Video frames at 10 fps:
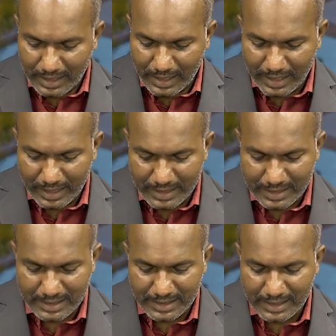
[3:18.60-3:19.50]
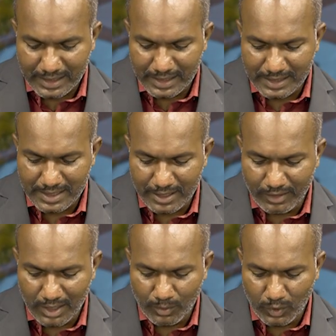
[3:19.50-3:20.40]
electricity is
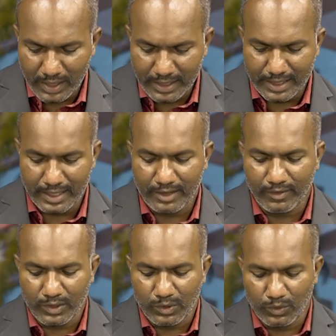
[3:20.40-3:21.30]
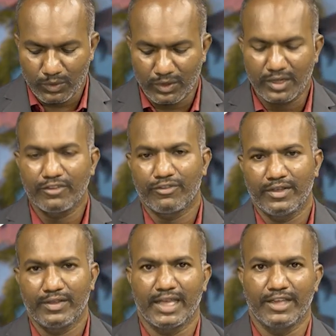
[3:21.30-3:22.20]
available at 11 to
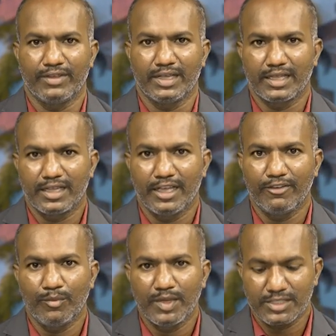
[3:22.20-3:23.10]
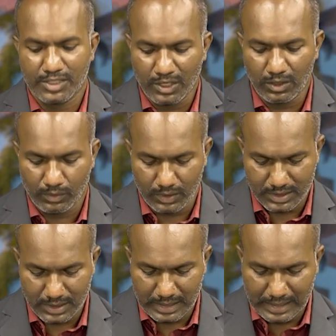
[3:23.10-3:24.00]
25 kV. kV means
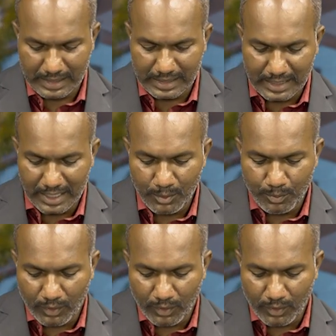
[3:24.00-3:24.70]
kilovolts. In